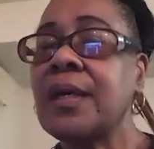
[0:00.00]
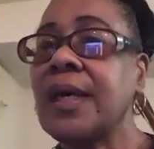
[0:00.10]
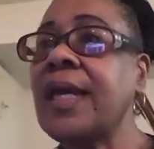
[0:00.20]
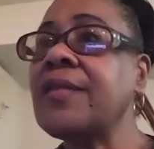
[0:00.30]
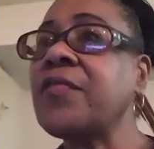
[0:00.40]

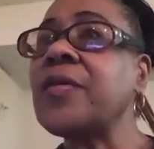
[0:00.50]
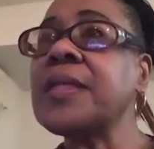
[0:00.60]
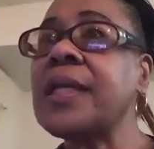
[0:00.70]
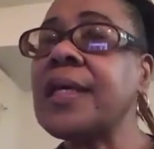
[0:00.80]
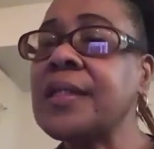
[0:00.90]
And the first
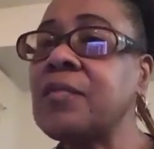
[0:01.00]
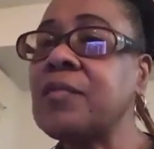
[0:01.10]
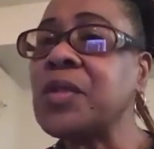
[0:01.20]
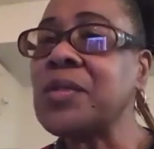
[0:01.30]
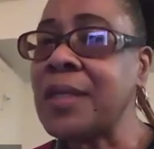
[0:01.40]
thing I did
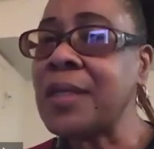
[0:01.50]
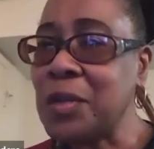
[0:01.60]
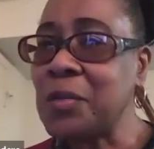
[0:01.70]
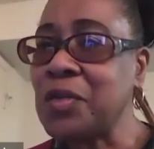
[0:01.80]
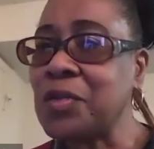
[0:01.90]
was, I
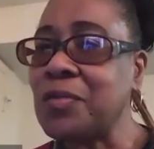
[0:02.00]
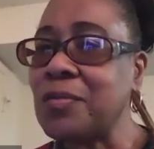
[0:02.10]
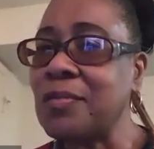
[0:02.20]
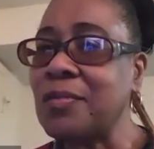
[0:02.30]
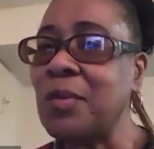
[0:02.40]
told you,
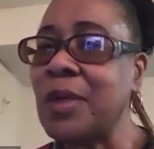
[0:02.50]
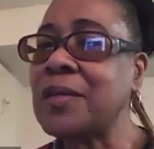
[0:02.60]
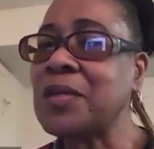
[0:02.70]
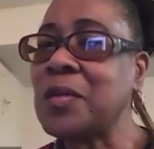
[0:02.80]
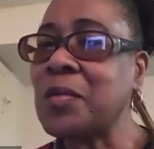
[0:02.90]
went
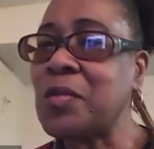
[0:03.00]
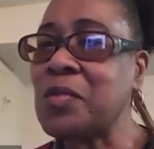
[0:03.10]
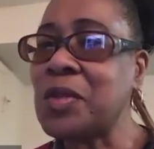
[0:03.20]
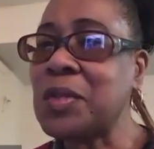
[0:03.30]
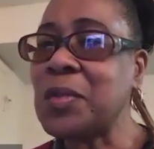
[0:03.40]
out to the
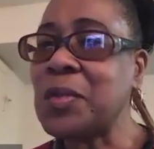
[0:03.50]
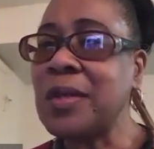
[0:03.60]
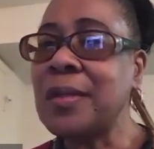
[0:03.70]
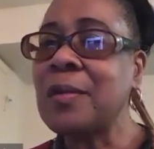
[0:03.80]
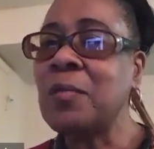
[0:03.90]
grocery
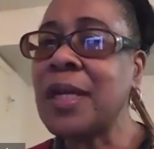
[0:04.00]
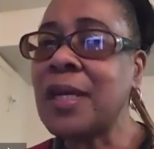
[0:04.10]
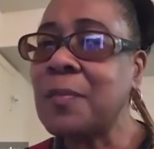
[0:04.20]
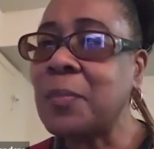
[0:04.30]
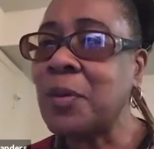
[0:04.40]
store, went
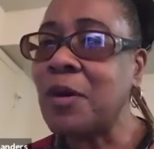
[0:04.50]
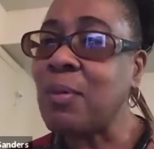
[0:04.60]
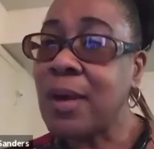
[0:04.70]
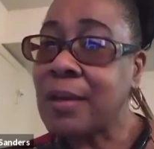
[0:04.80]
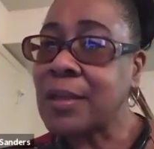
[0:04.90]
in and bought
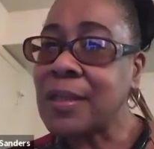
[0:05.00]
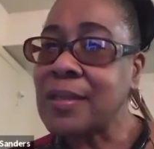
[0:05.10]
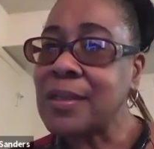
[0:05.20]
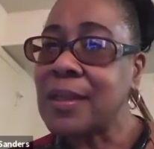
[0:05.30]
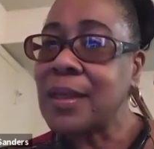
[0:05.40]

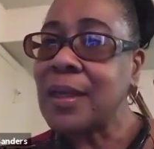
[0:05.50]
brownies.